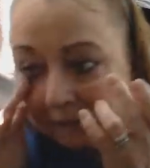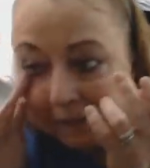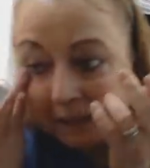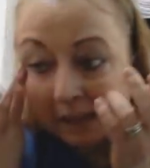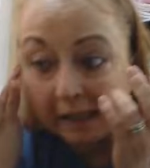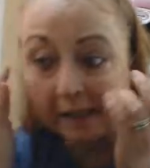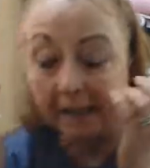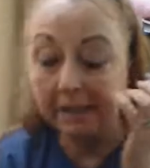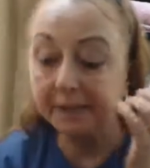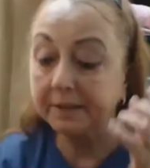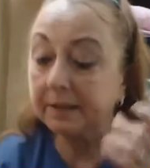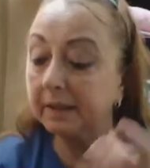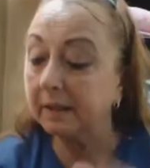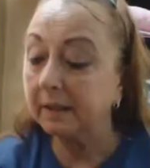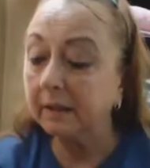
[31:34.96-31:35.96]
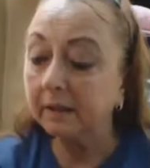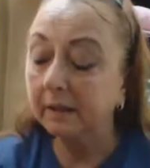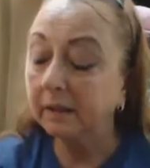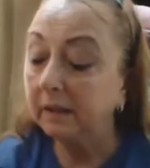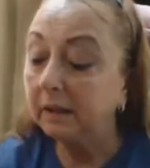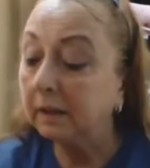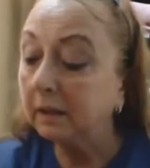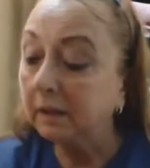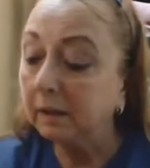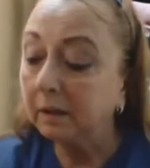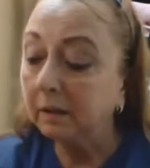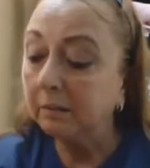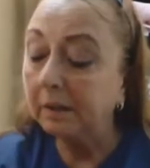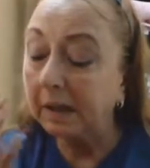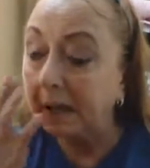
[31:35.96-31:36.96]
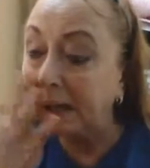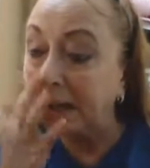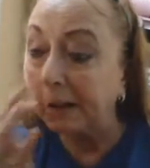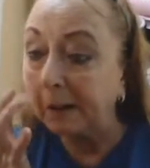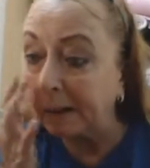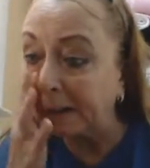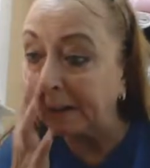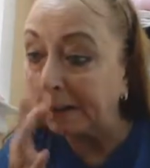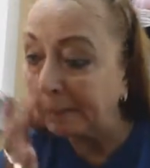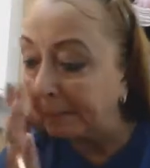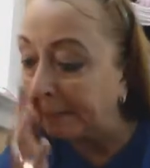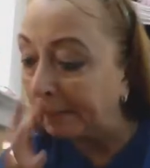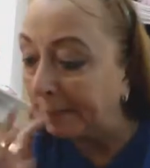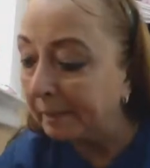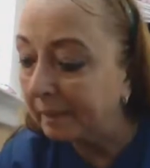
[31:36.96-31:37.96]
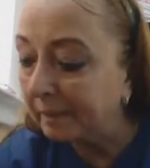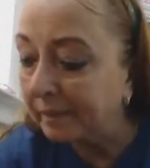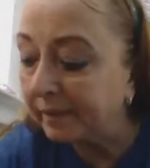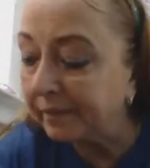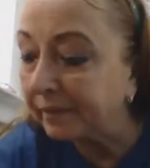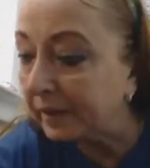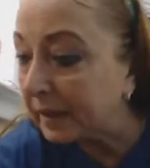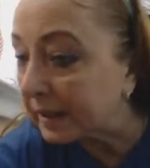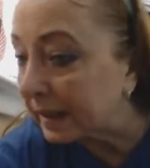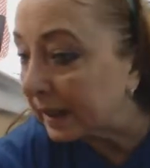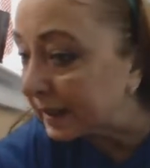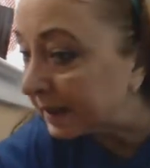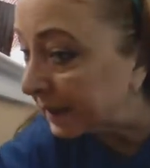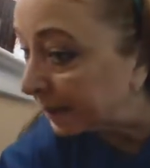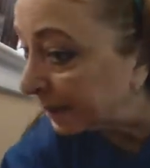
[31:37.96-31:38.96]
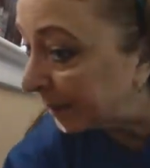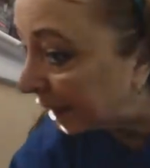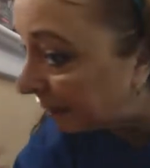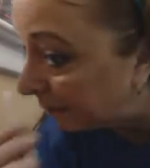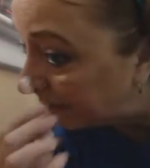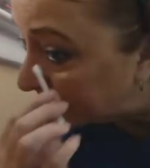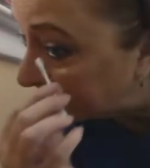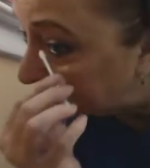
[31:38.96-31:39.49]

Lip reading: the eyes, but I'll fix that somehow.